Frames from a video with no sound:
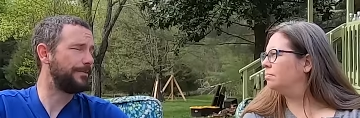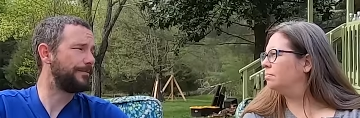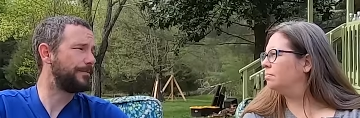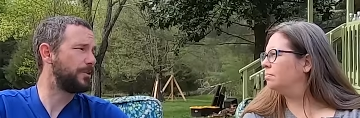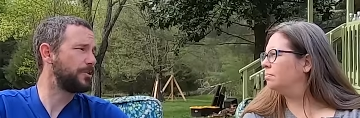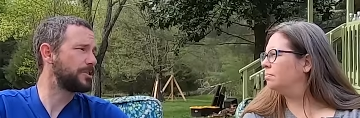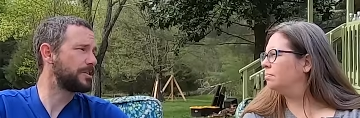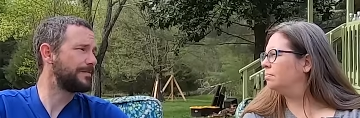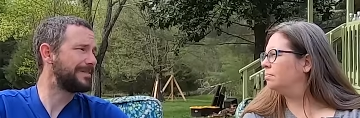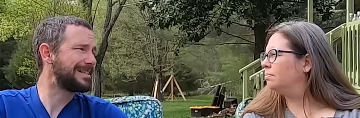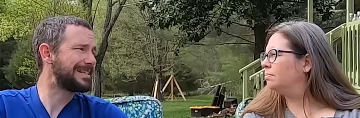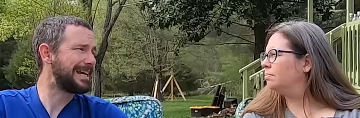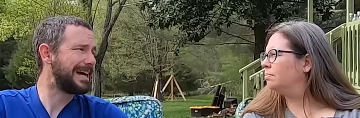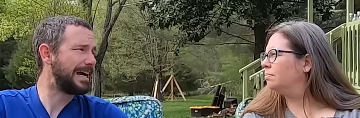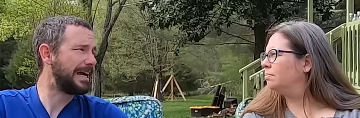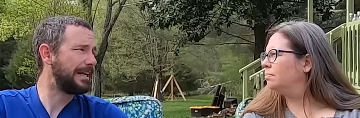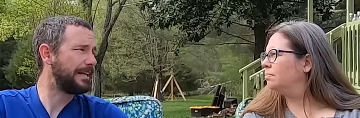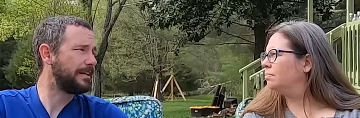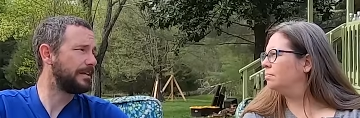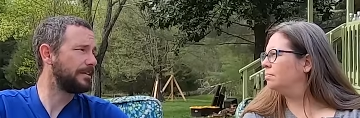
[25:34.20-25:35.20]
Speaker 1: first of its
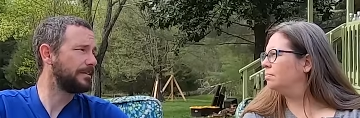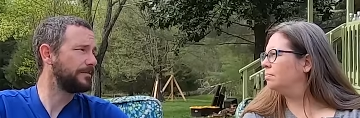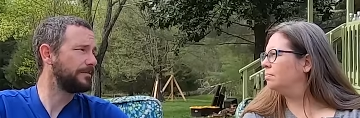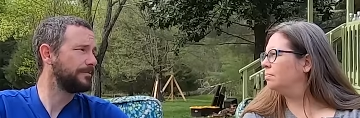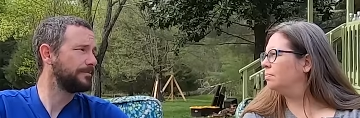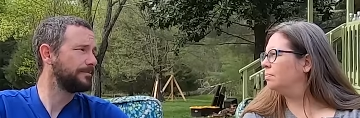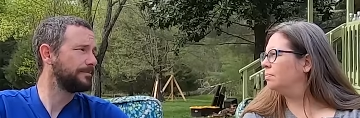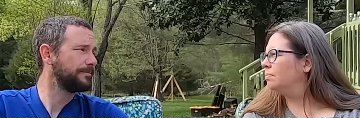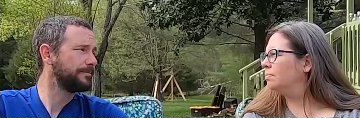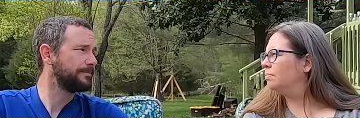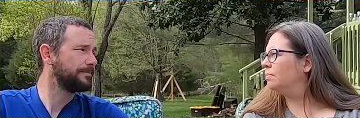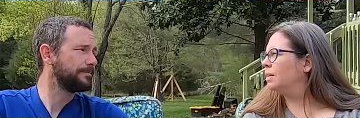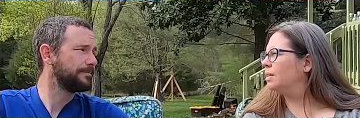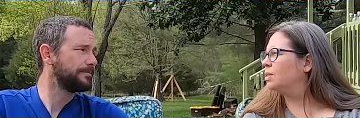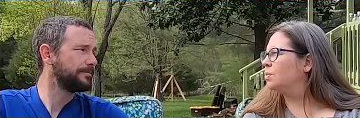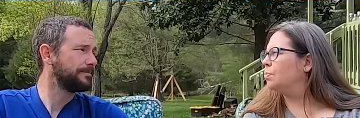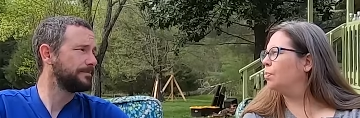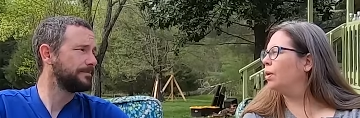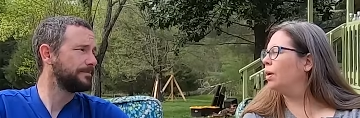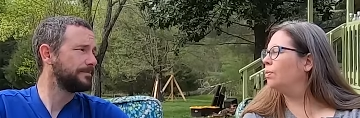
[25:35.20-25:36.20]
kind.
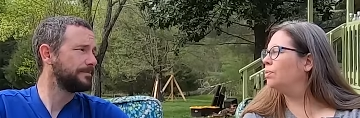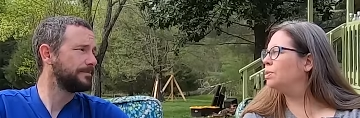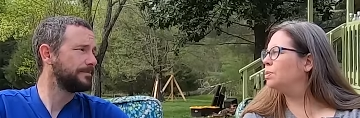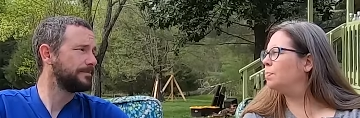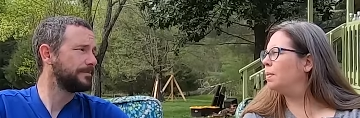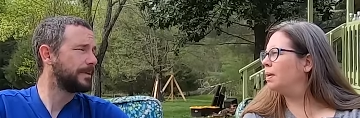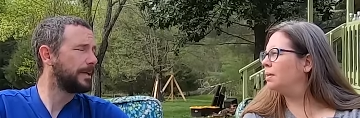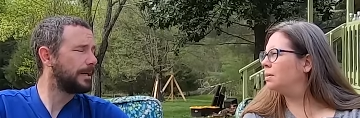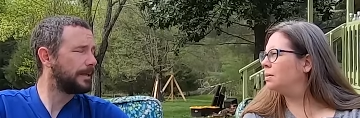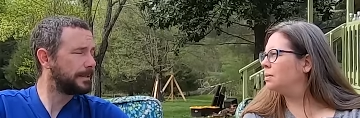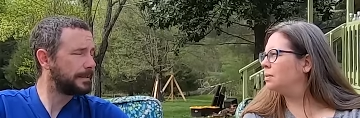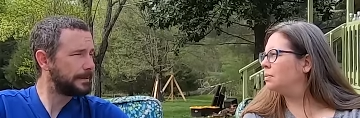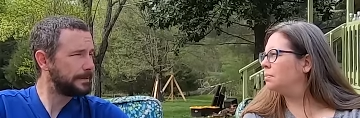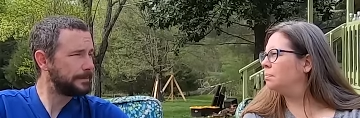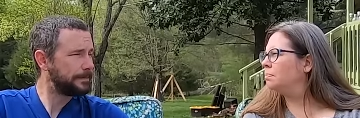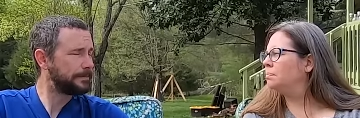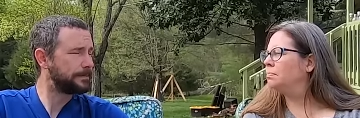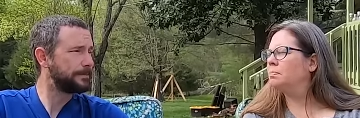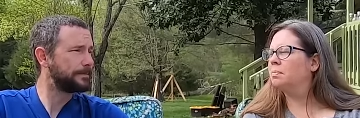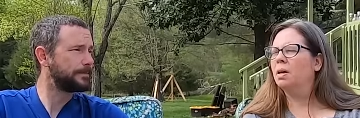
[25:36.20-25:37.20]
Speaker 2: That's brown spots?
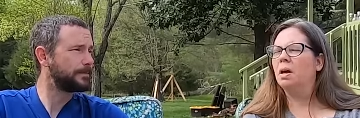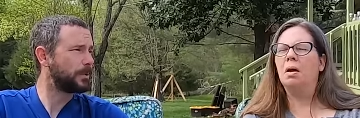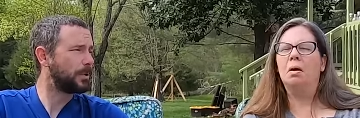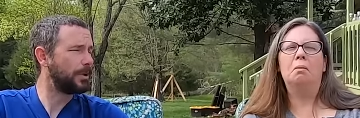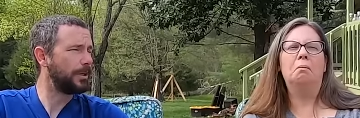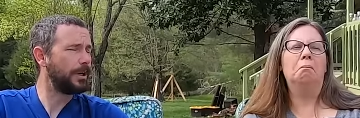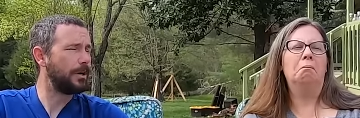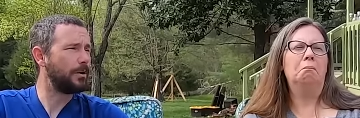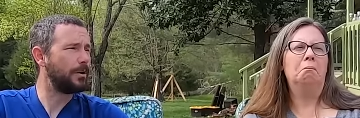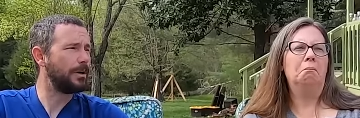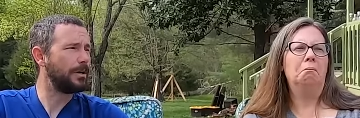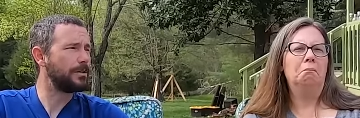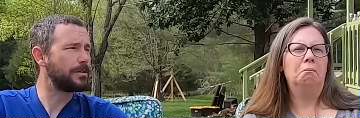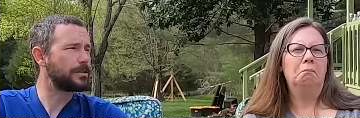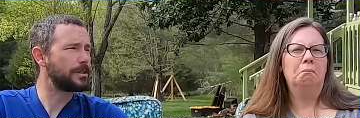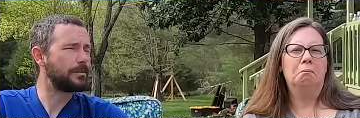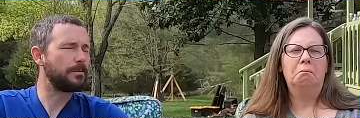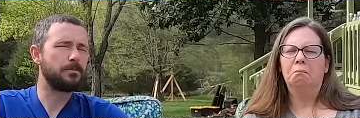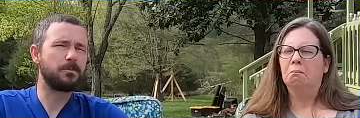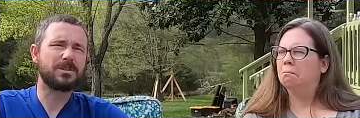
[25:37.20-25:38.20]
Speaker 1: Or no,
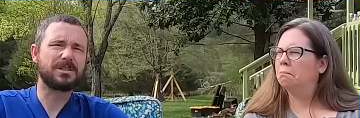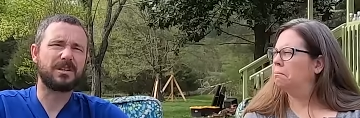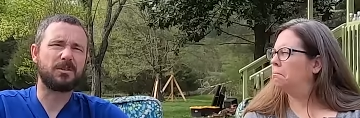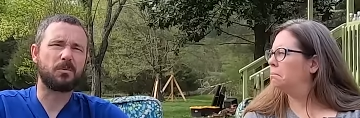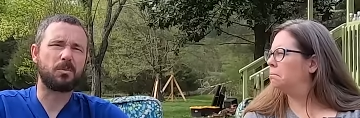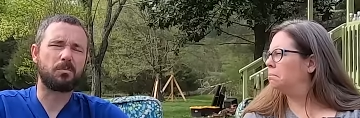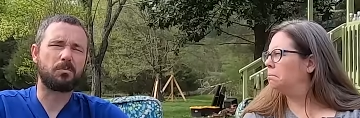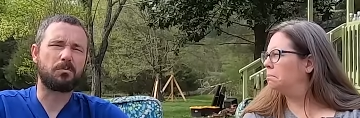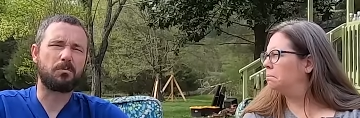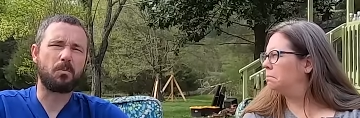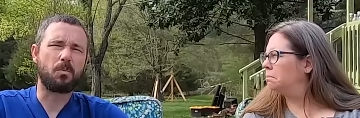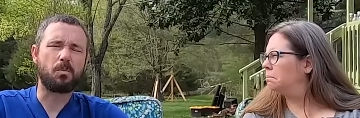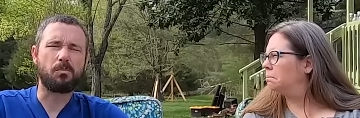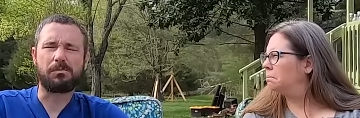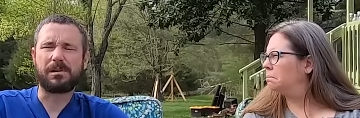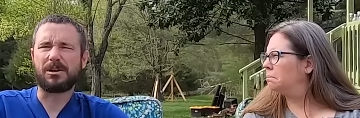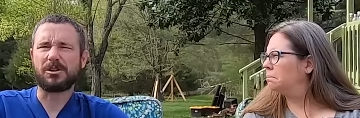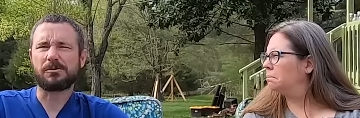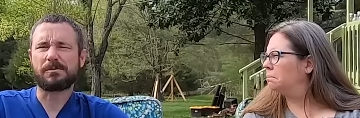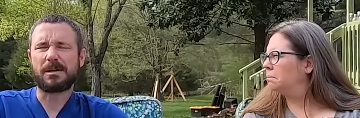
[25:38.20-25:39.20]
was it
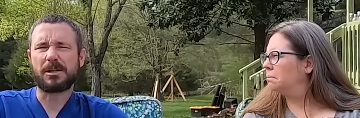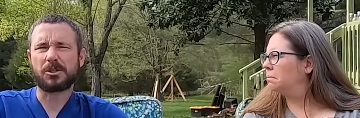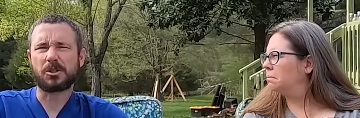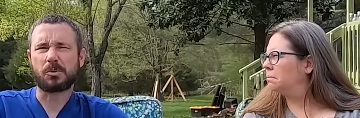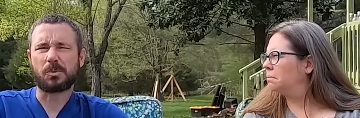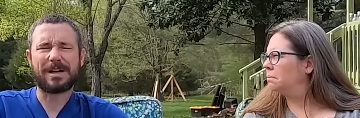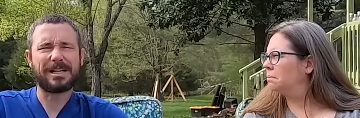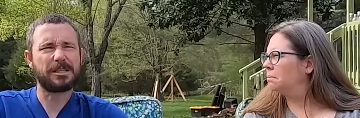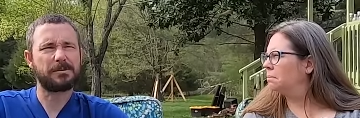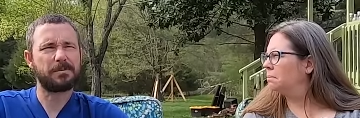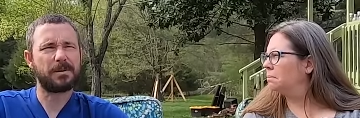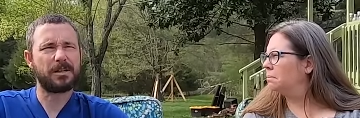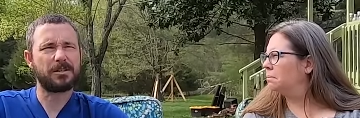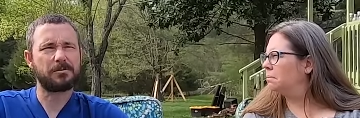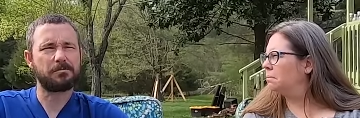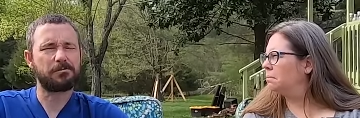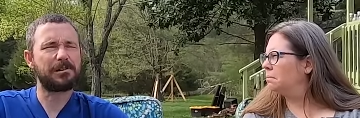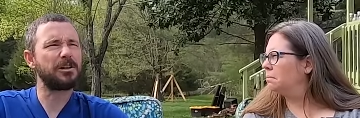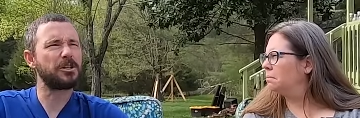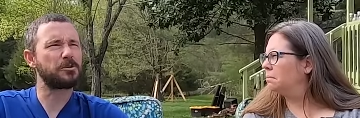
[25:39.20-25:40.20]
brown spots or white spots?
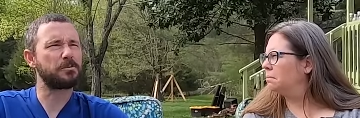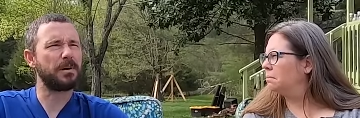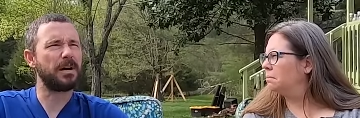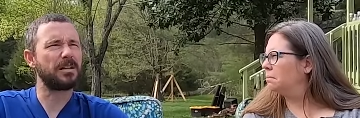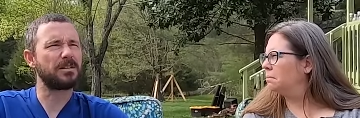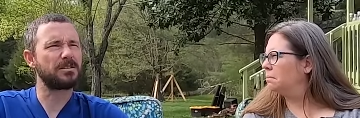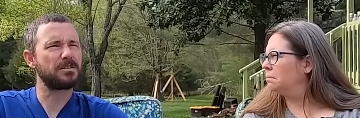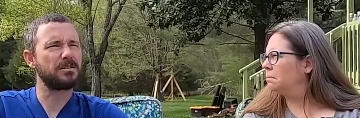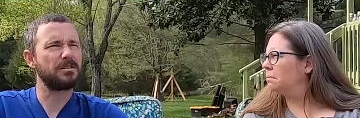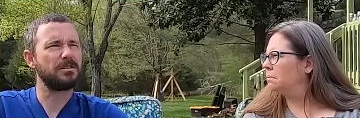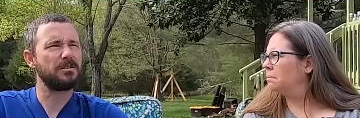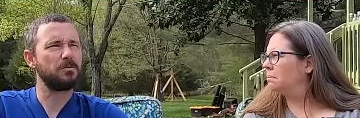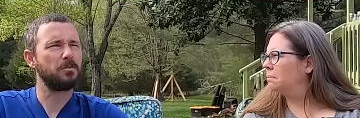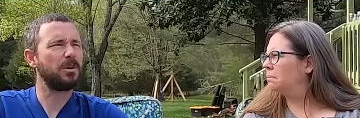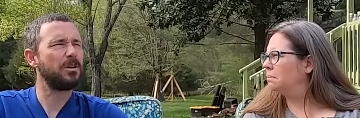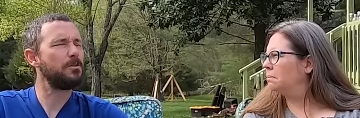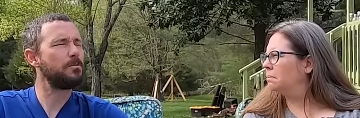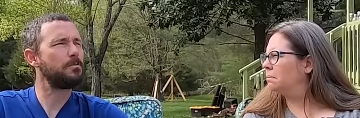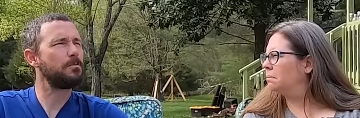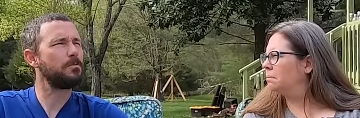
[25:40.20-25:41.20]
Brown spots.
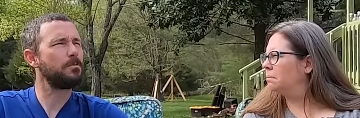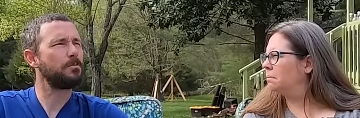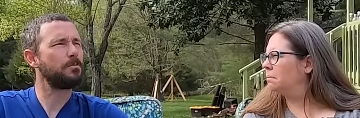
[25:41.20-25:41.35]
What do